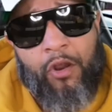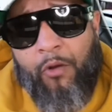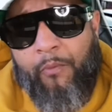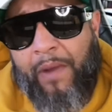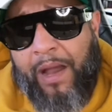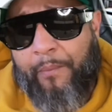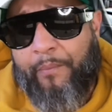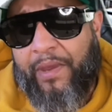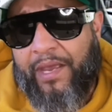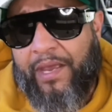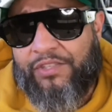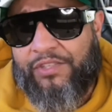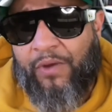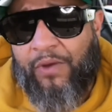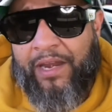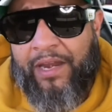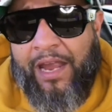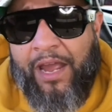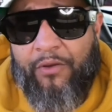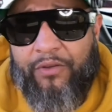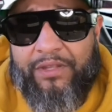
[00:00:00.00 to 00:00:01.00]
my picks
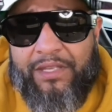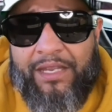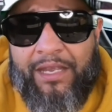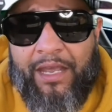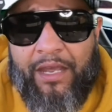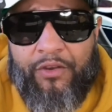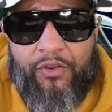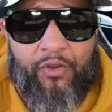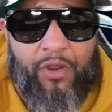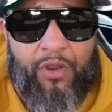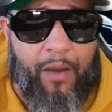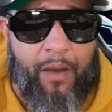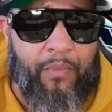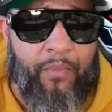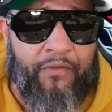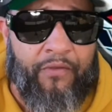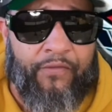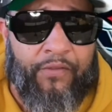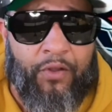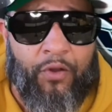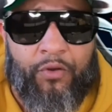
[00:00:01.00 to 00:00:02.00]
right now at the end, you got
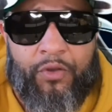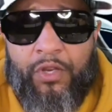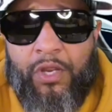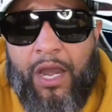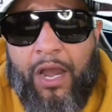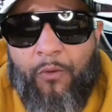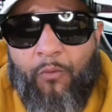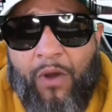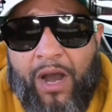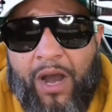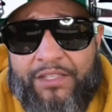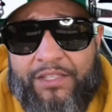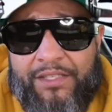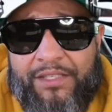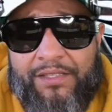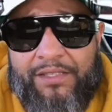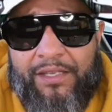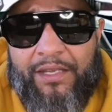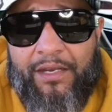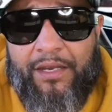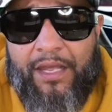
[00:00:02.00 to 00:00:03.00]
Buffalo and you got
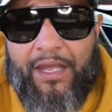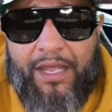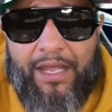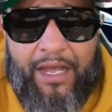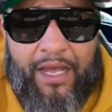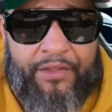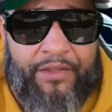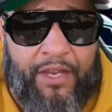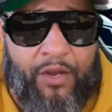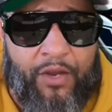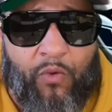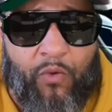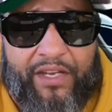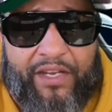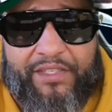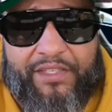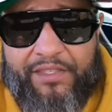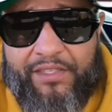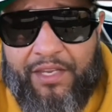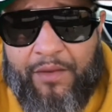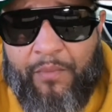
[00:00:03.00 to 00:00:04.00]
Washington. I think
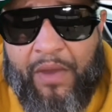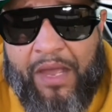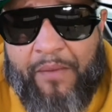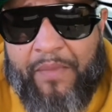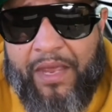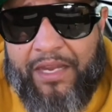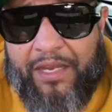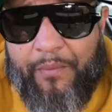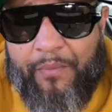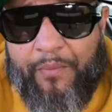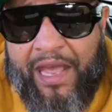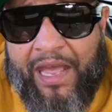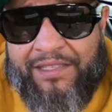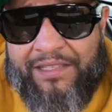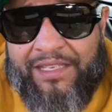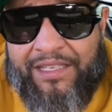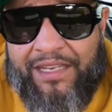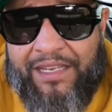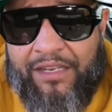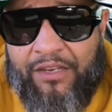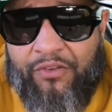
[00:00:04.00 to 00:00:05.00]
Washington might make it past
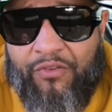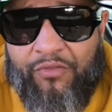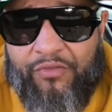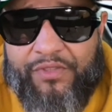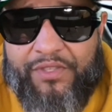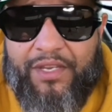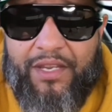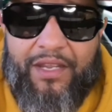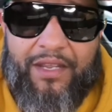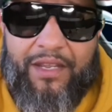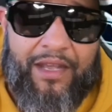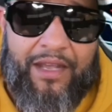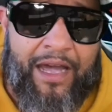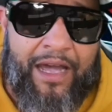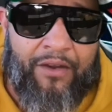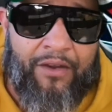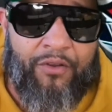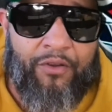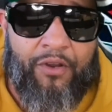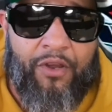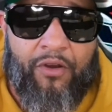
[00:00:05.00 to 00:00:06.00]
the Eagles. I
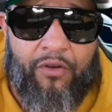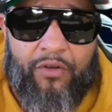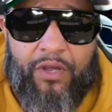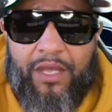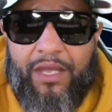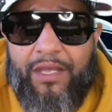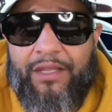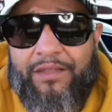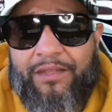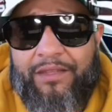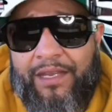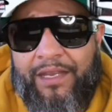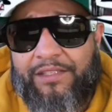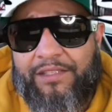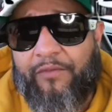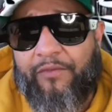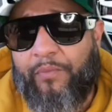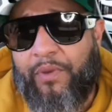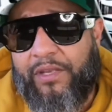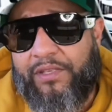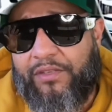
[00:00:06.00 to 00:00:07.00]
don't know. Things
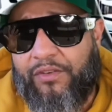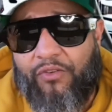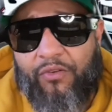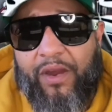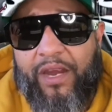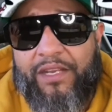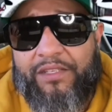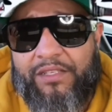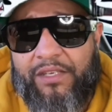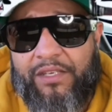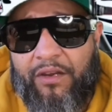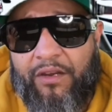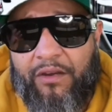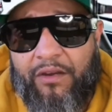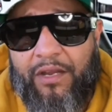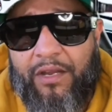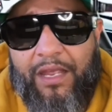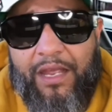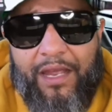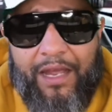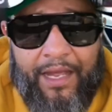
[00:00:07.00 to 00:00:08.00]
have been crazier.
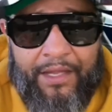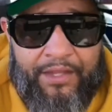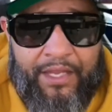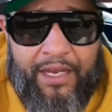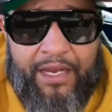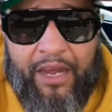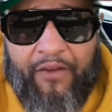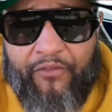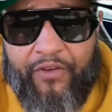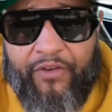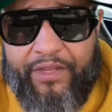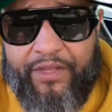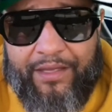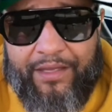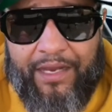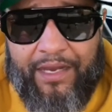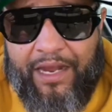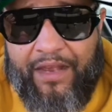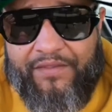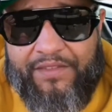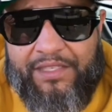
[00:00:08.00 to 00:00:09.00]
I think everything
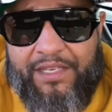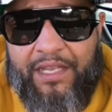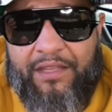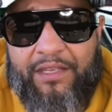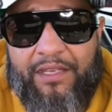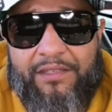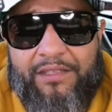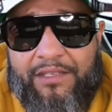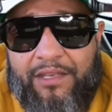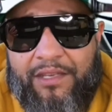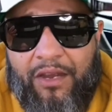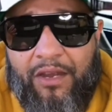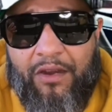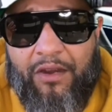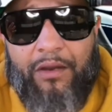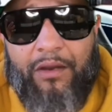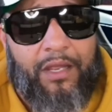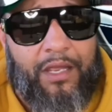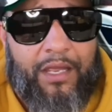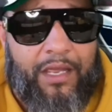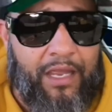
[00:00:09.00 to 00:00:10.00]
that I've said this year,
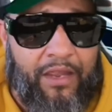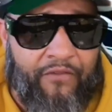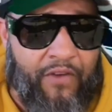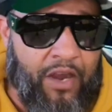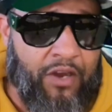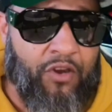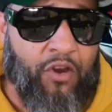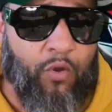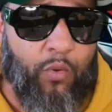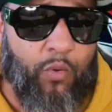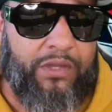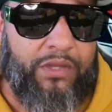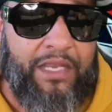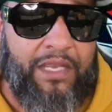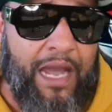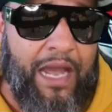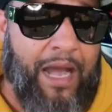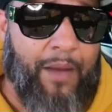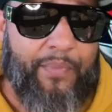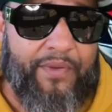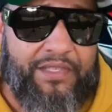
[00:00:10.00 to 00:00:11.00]
if I go with the
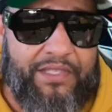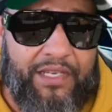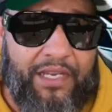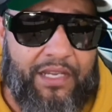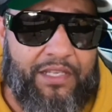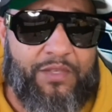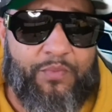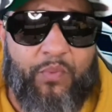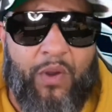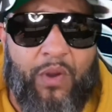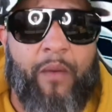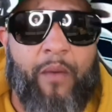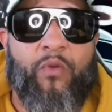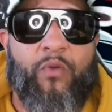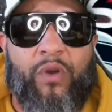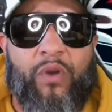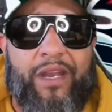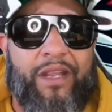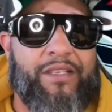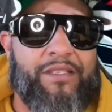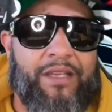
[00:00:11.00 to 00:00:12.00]
opposite, it's probably
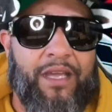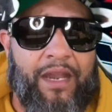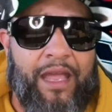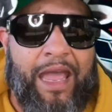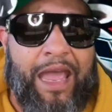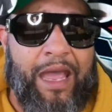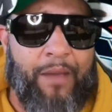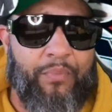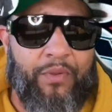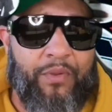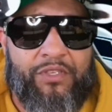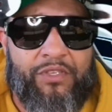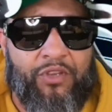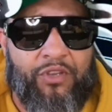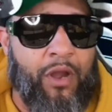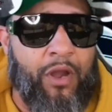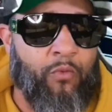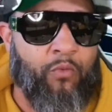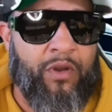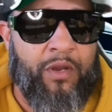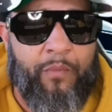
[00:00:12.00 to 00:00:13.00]
what is going to happen. So
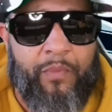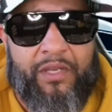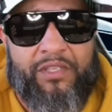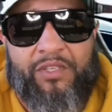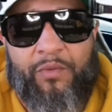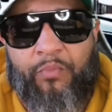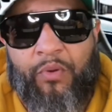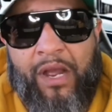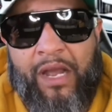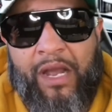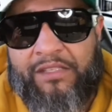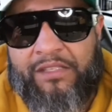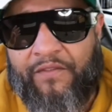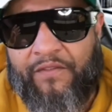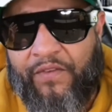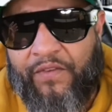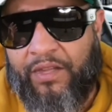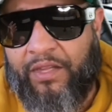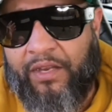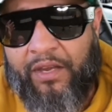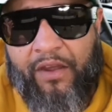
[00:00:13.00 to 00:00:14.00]
I wouldn't be surprised if
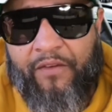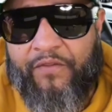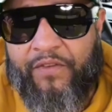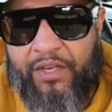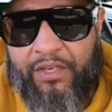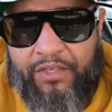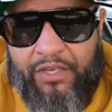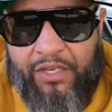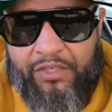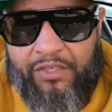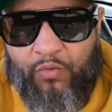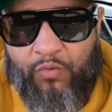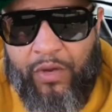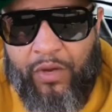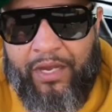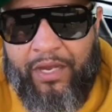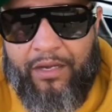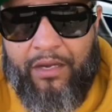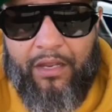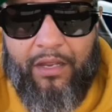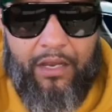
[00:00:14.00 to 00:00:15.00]
Philadelphia does
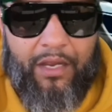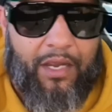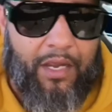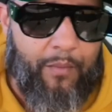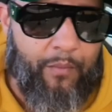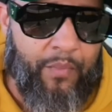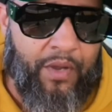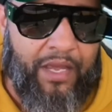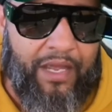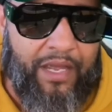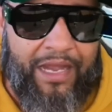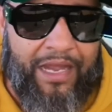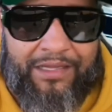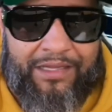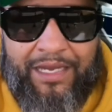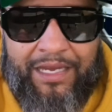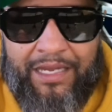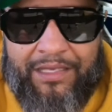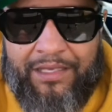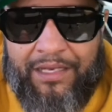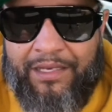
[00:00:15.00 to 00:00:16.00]
win. But at
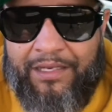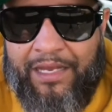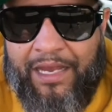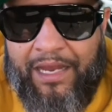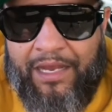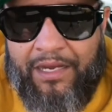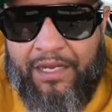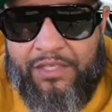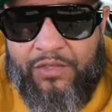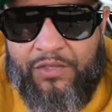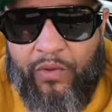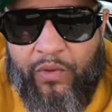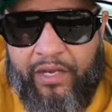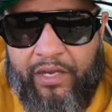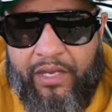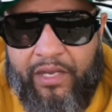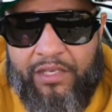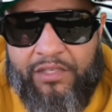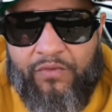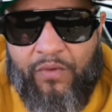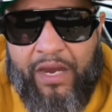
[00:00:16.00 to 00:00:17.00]
the end of the day, it is what it
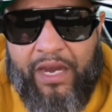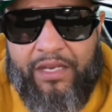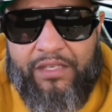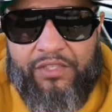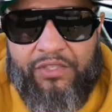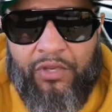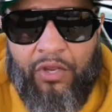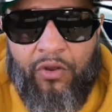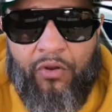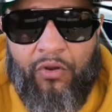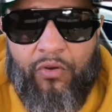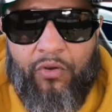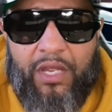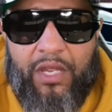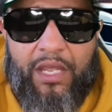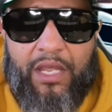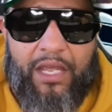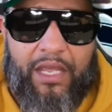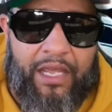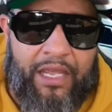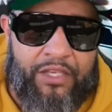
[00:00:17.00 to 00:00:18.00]
is, right? So
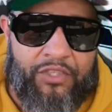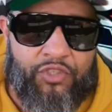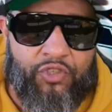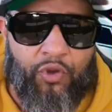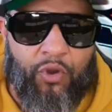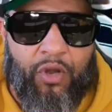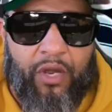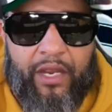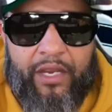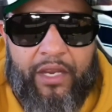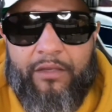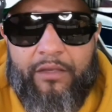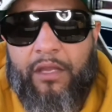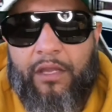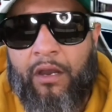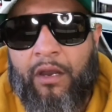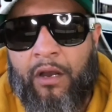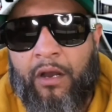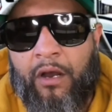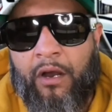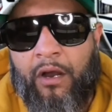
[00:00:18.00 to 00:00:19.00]
enjoy.
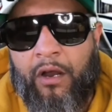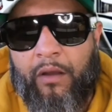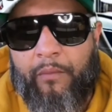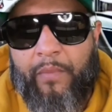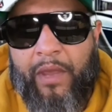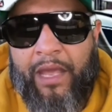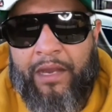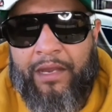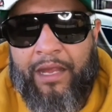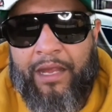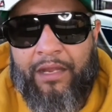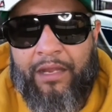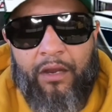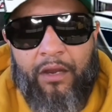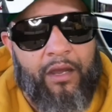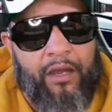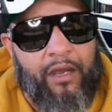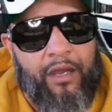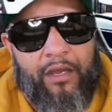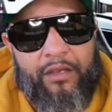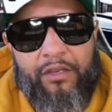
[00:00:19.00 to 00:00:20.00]
And then,
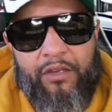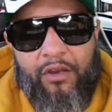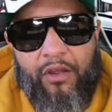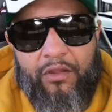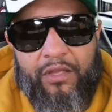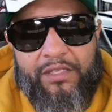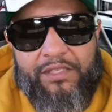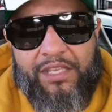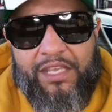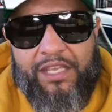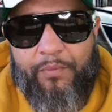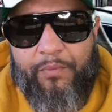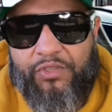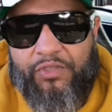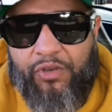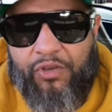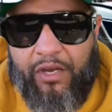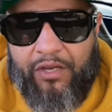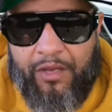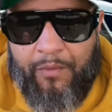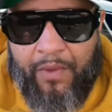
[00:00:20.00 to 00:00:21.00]
let's keep it
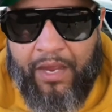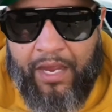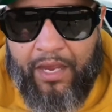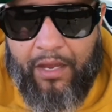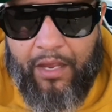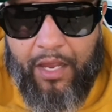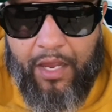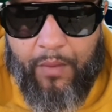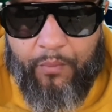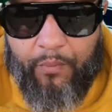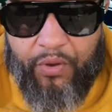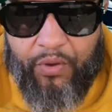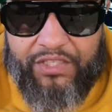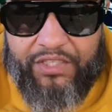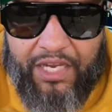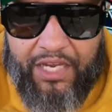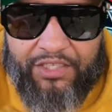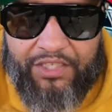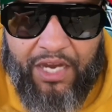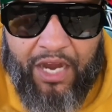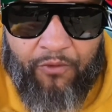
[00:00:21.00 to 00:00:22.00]
trucking, man.
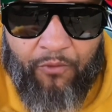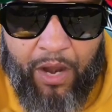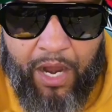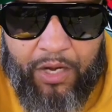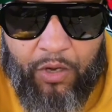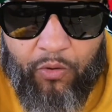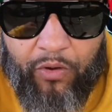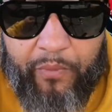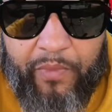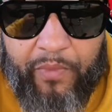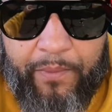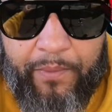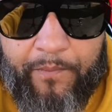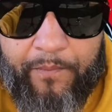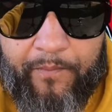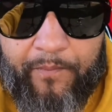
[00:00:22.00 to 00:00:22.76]
Appreciate y'all rocking with me.